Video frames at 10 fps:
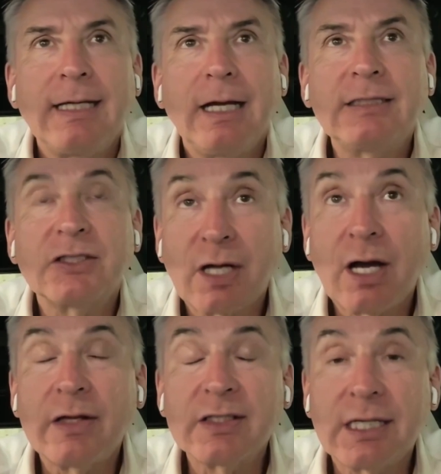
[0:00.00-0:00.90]
At the
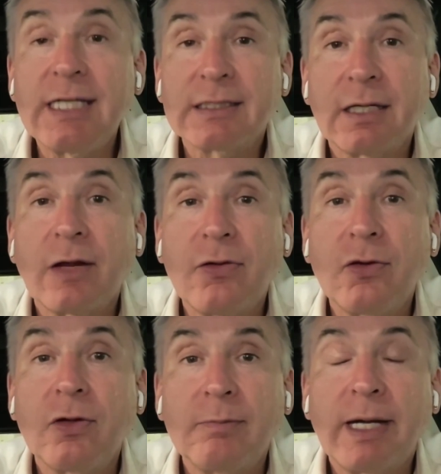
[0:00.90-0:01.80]
start of the season, I
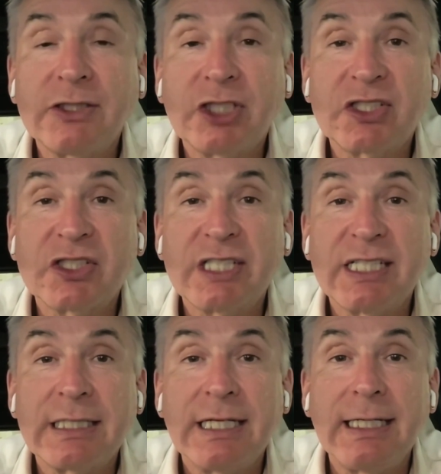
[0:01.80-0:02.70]
thought Manchester
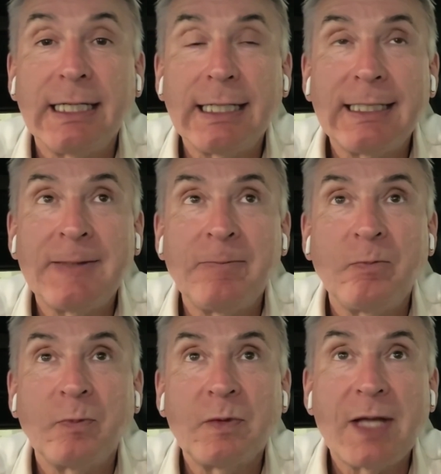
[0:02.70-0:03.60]
City.
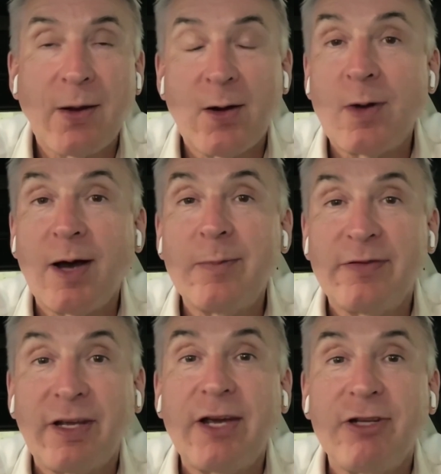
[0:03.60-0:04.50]
Now I might be
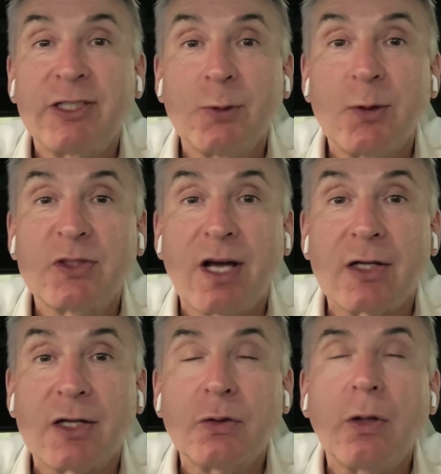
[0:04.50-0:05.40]
veering towards
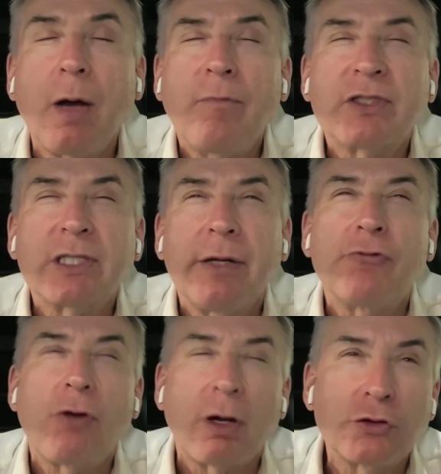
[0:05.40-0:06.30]
Arsenal. Obviously, the
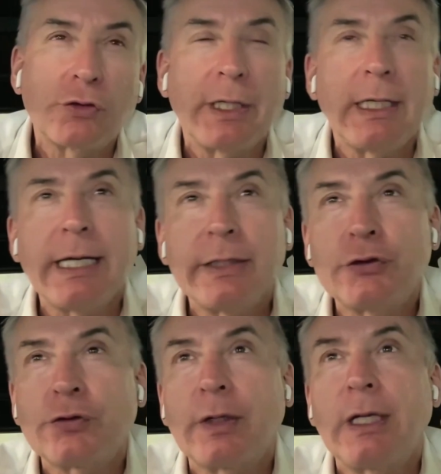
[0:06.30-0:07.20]
Rodri
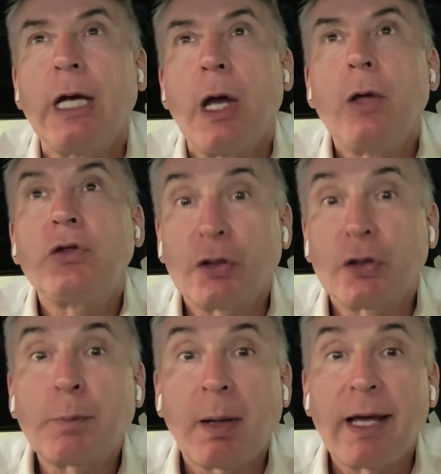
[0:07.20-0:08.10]
injury
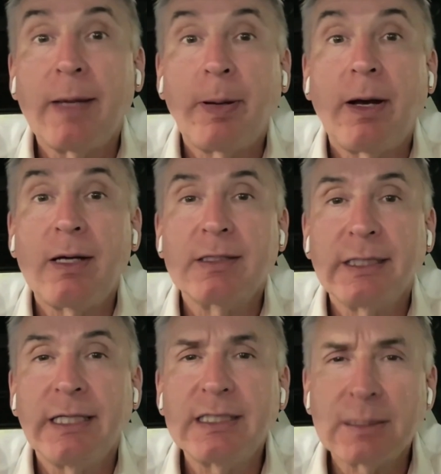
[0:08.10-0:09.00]
does play a
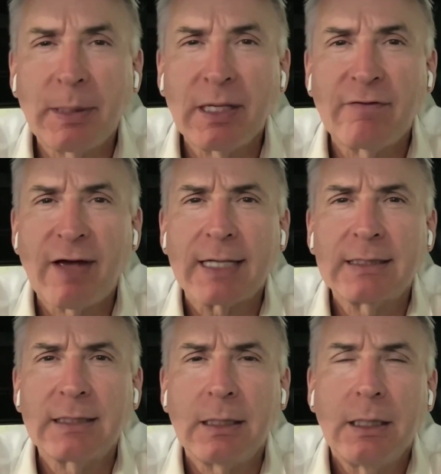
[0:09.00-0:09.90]
part. It is a big
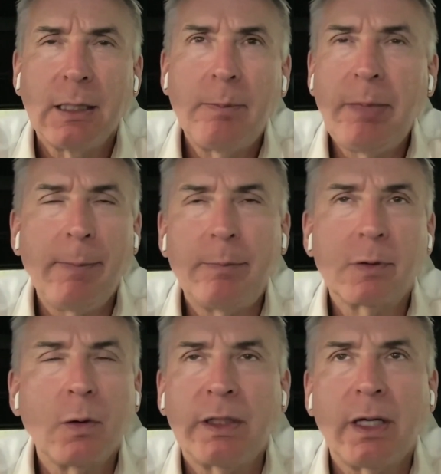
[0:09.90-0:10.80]
factor. Pep
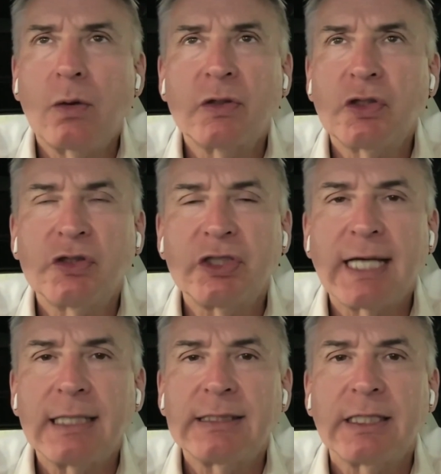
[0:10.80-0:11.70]
Guardiola is such a
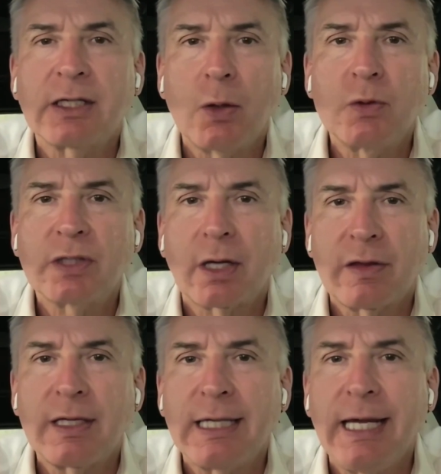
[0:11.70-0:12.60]
talented coach that I
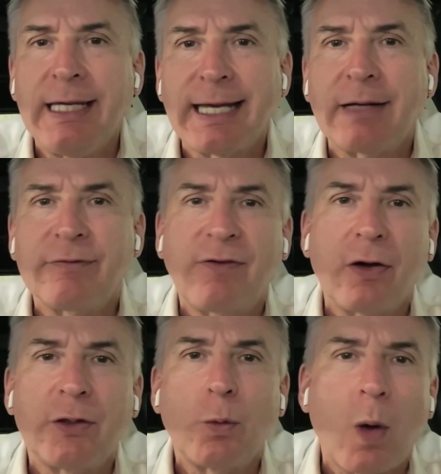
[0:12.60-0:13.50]
think he can
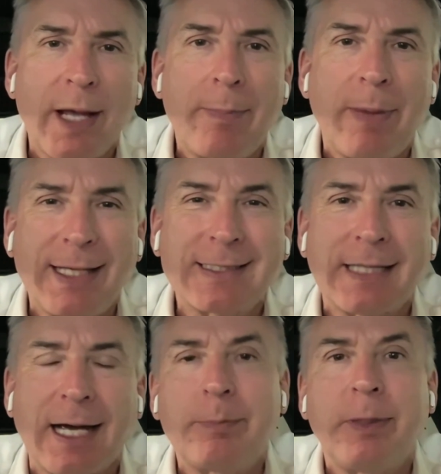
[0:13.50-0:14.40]
find a way past
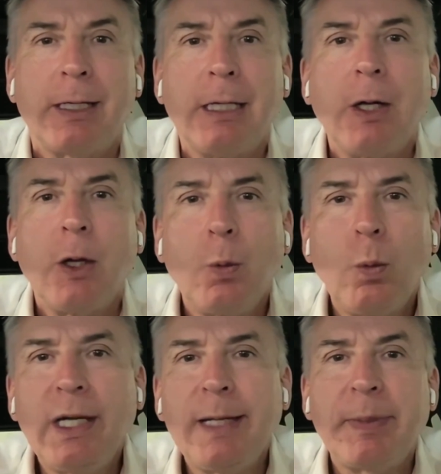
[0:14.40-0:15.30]
that. But
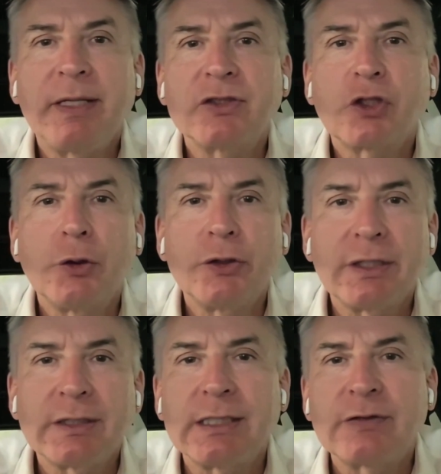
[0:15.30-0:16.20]
will it be as good
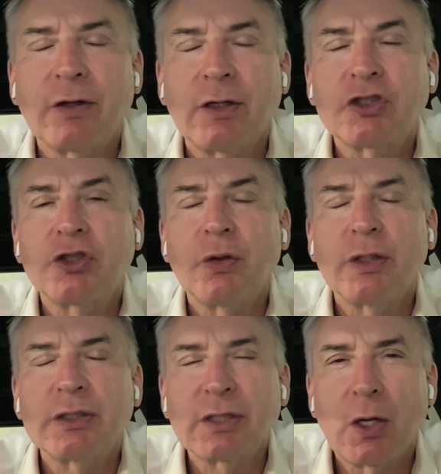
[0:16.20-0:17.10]
as his first
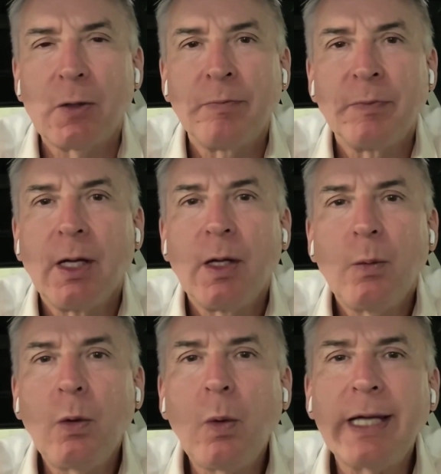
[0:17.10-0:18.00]
choice? So
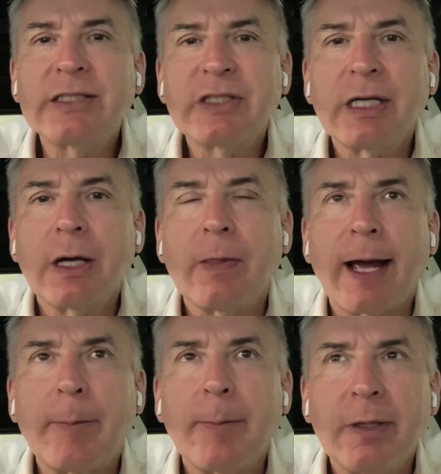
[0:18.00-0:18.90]
we'll wait and see on
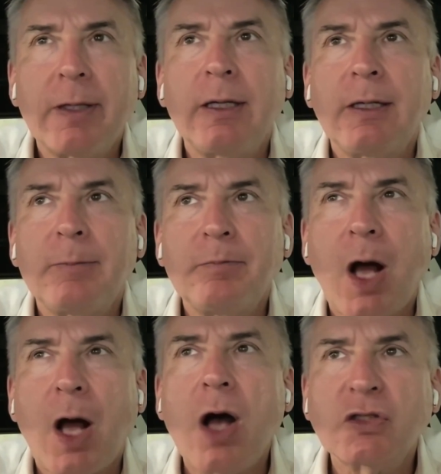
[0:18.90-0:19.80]
that. But
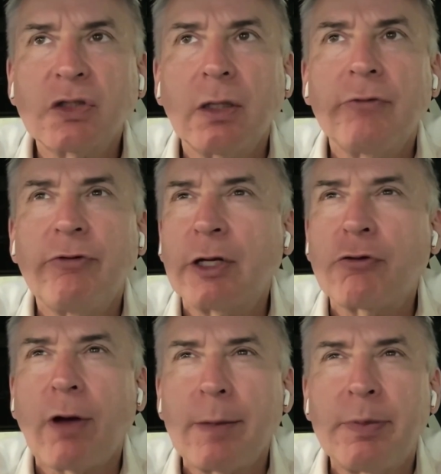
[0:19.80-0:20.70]
Arsenal are in a
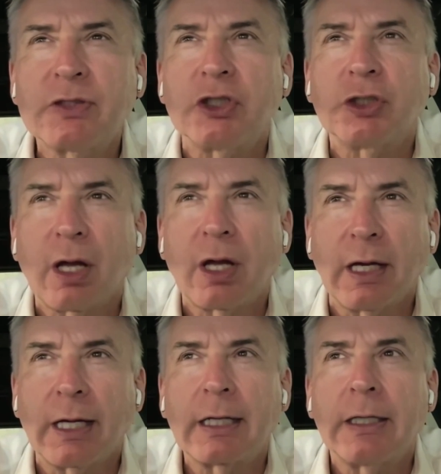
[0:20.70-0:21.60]
great position, I
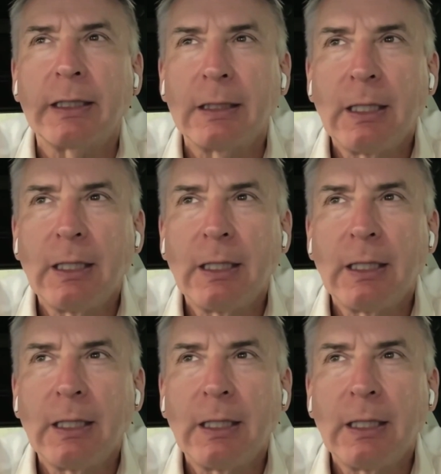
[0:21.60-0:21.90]
think. And